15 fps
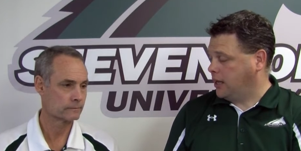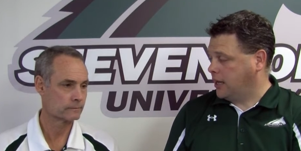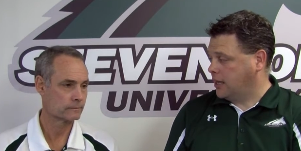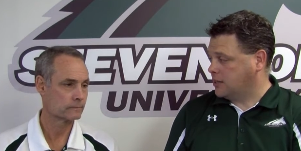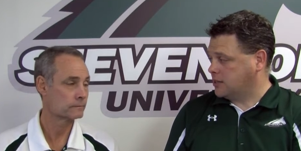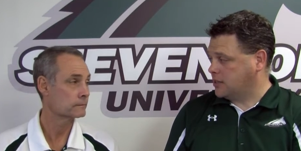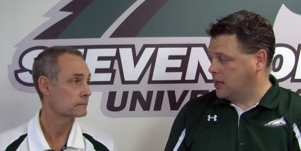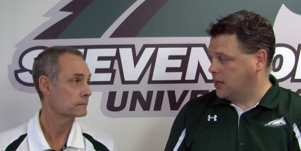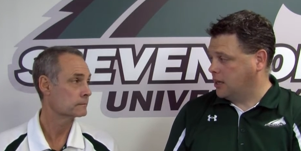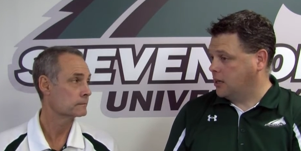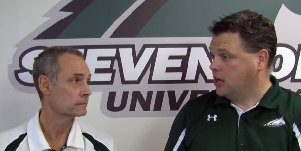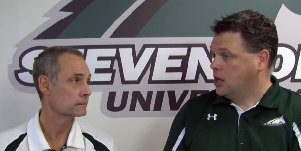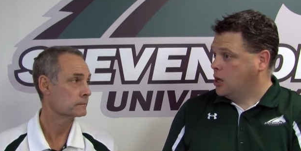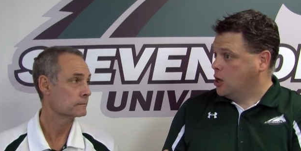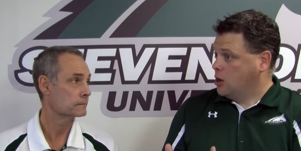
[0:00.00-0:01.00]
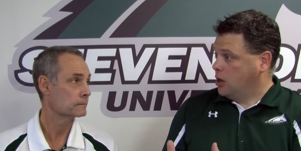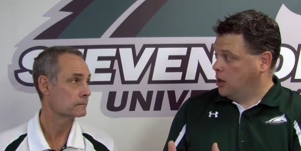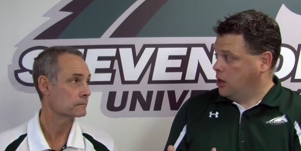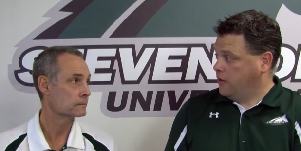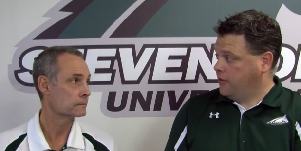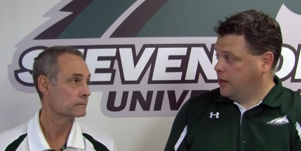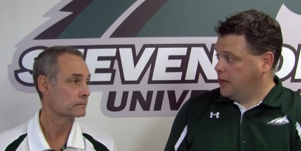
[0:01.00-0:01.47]
Speaker 1: gets in,
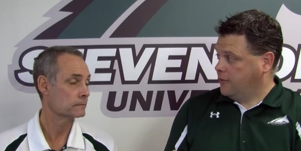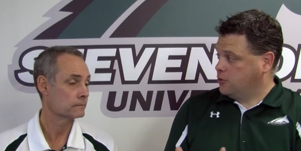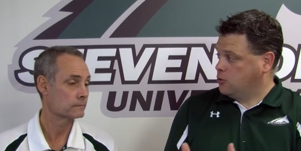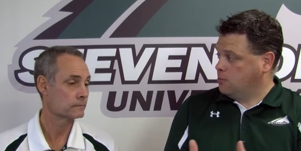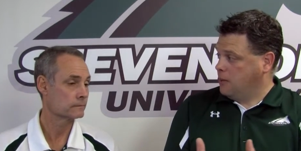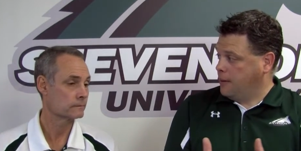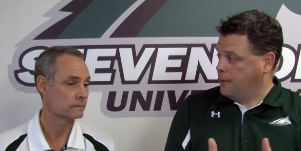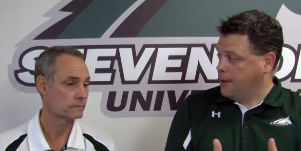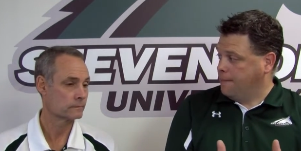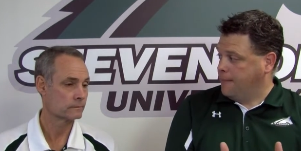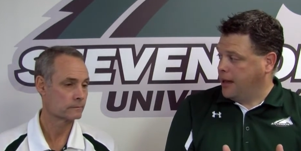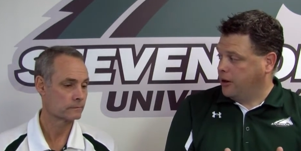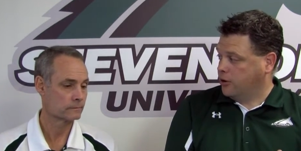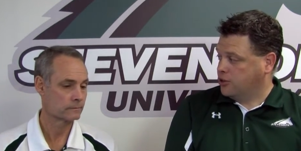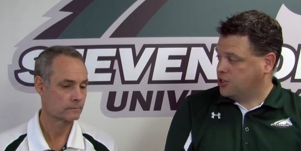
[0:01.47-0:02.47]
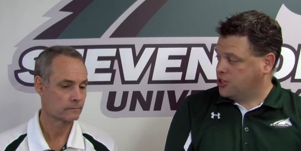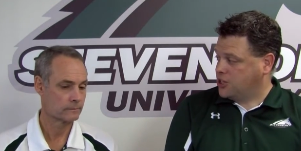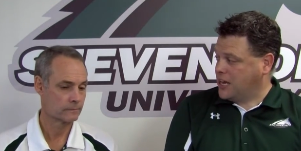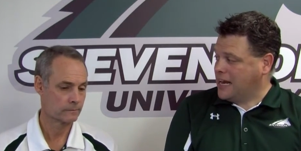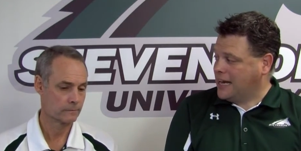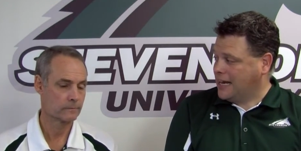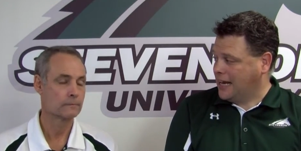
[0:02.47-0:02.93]
even gives you maybe a better
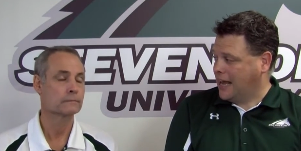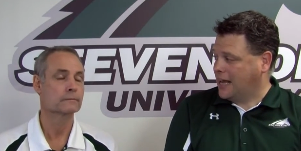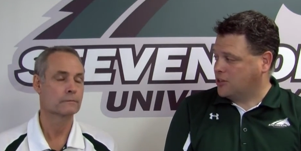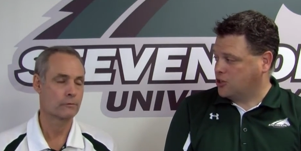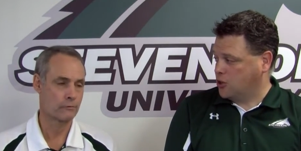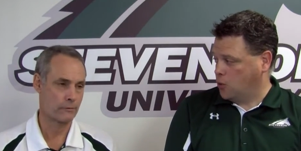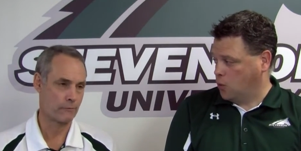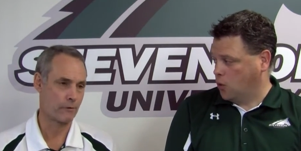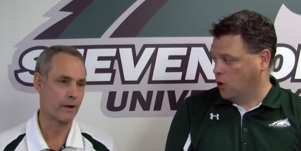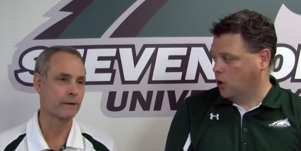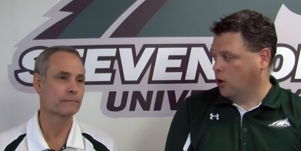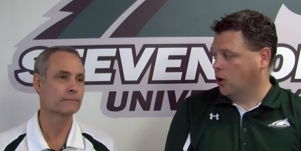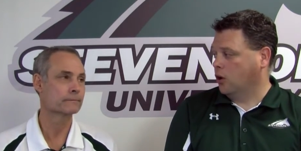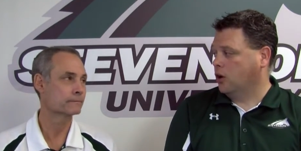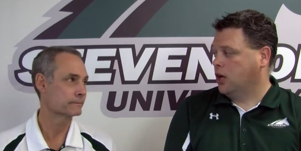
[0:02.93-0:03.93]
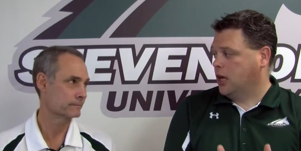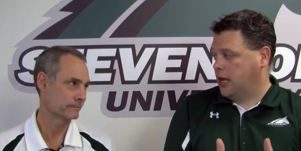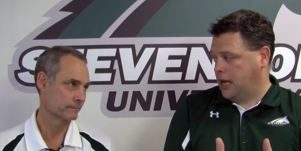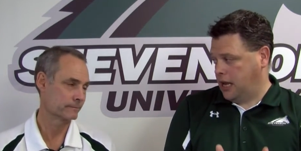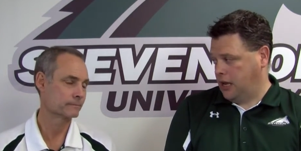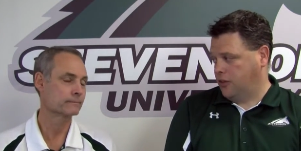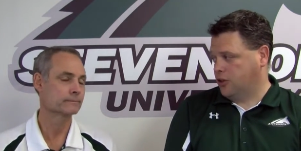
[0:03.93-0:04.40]
seeding, as it right. were,
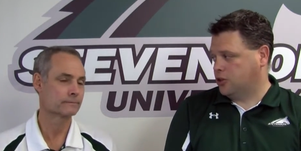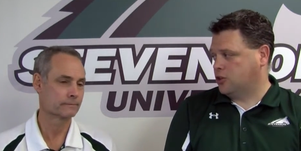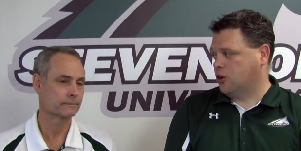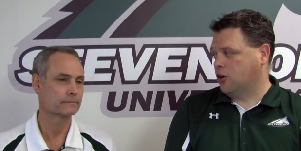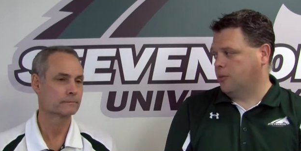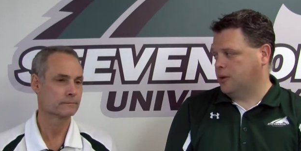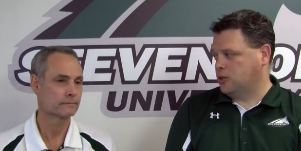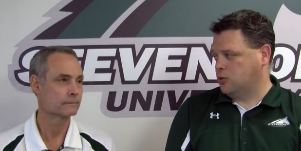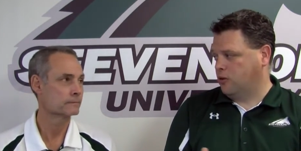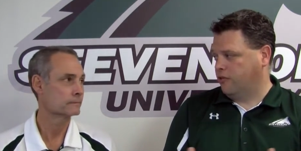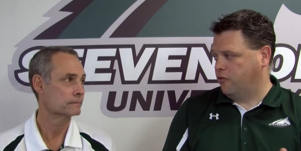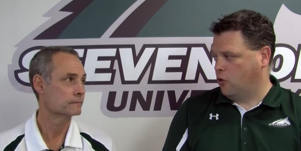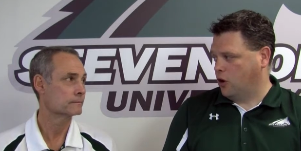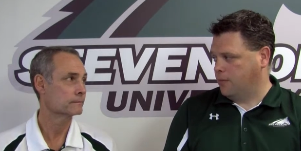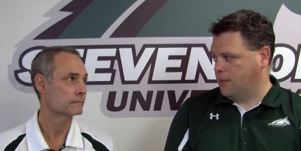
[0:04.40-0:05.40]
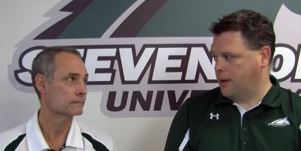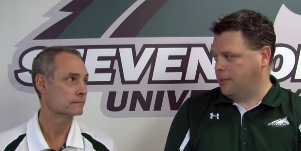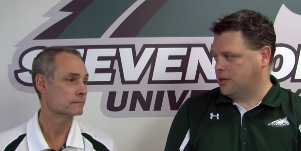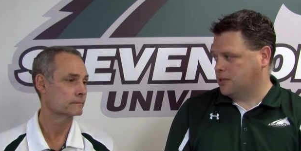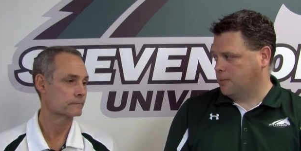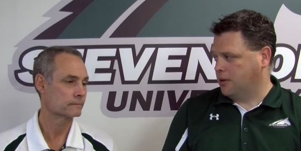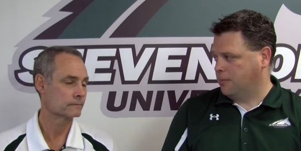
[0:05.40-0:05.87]
in the tournament
Speaker 2: to avoid maybe
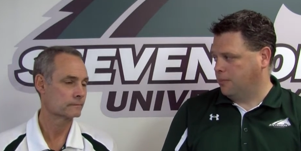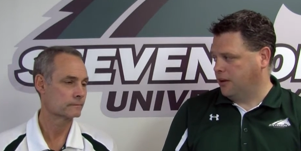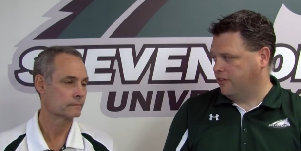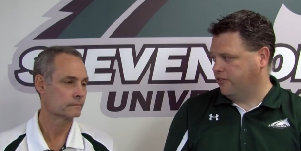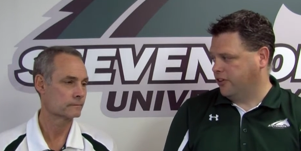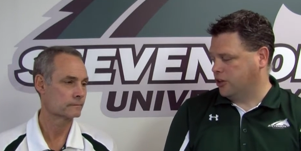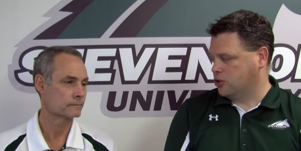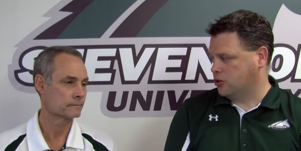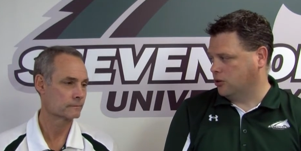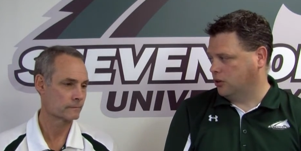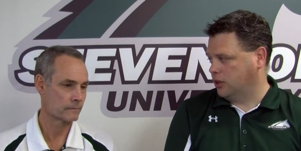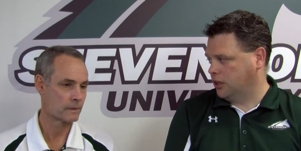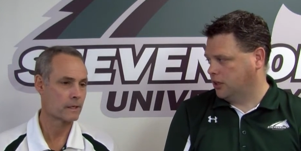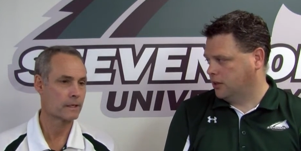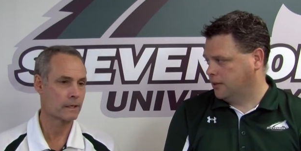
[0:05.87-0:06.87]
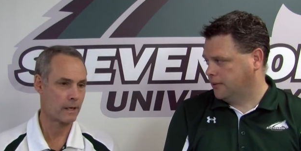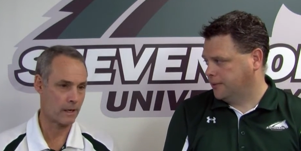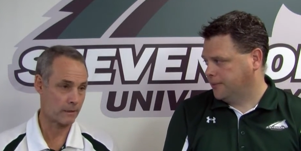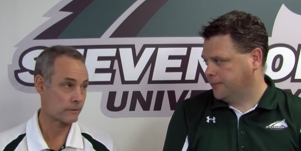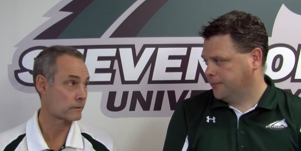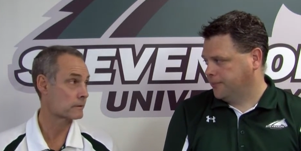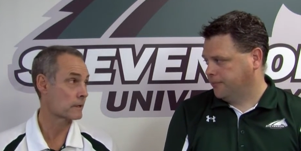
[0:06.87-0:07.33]
some of the big fish early.
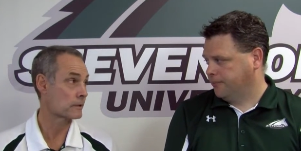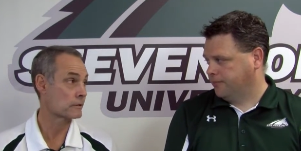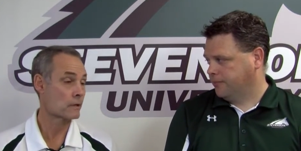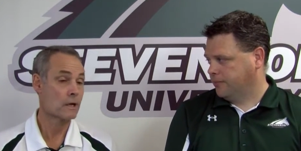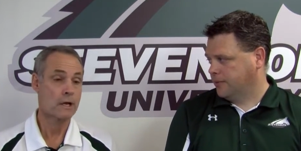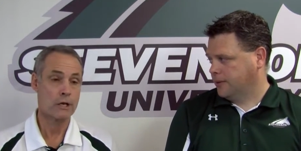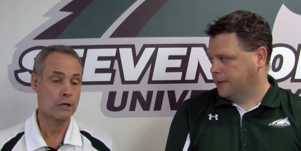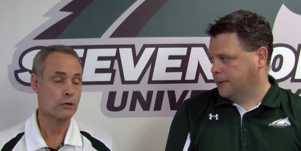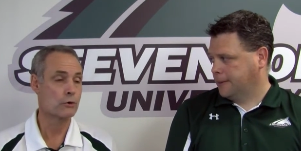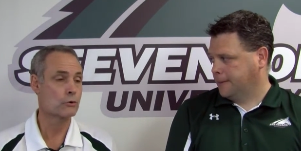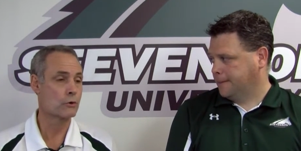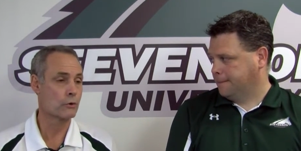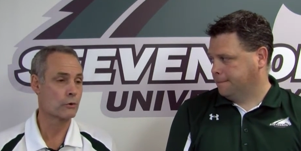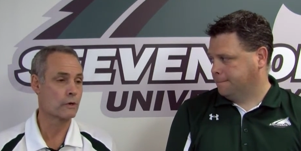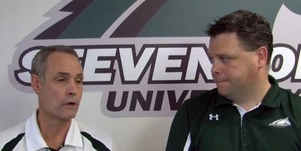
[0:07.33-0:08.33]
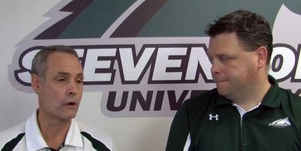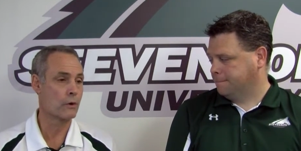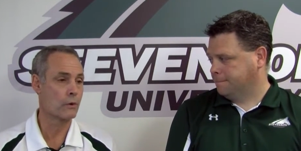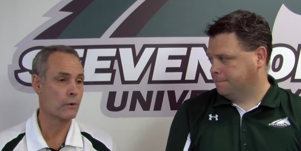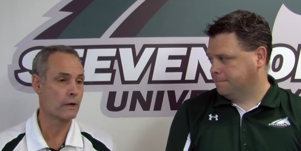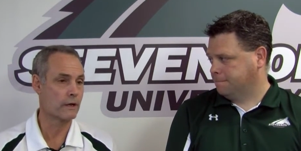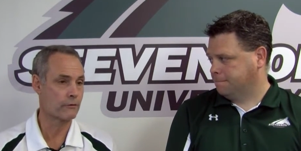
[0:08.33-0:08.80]
Yes, that's you don't
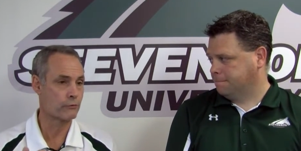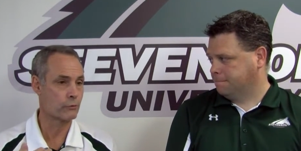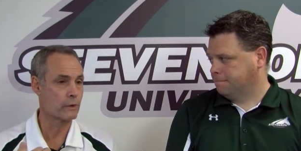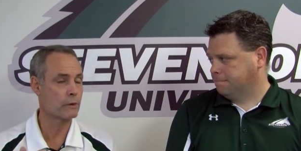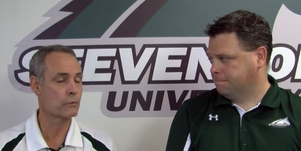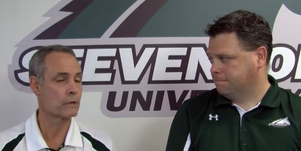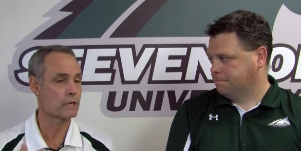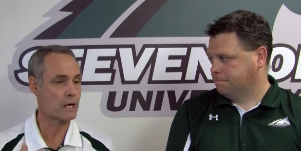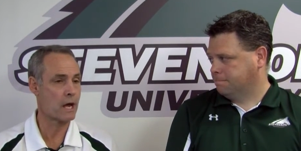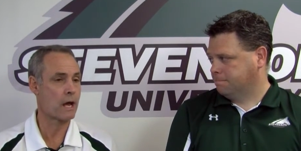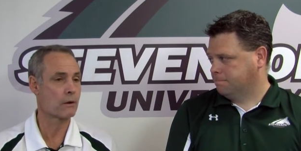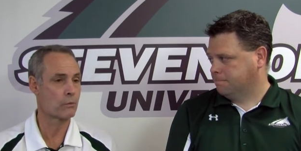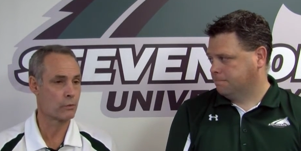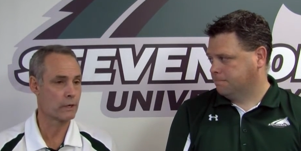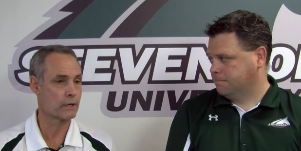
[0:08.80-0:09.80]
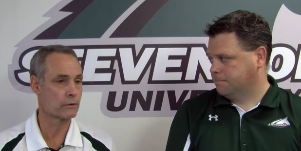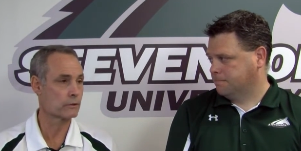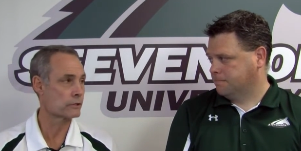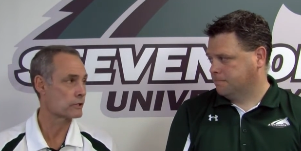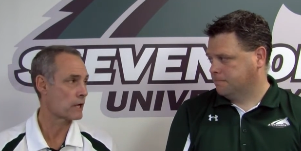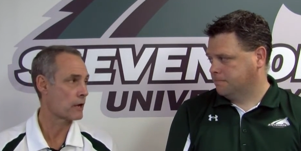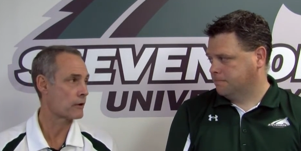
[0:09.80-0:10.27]
know if we would not win on
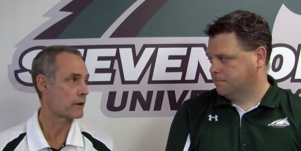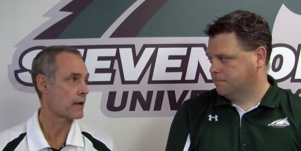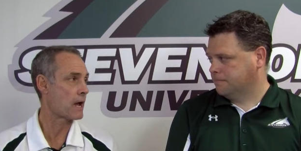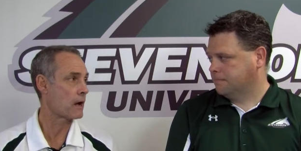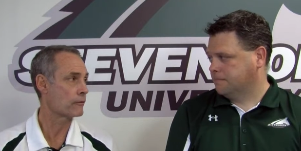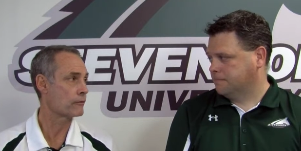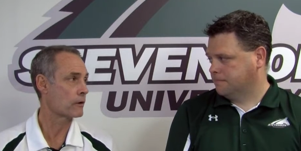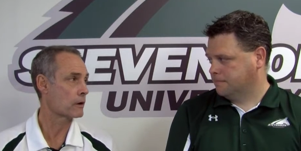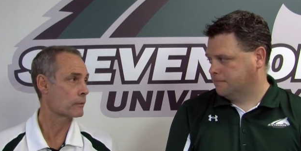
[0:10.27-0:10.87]
Saturday, how far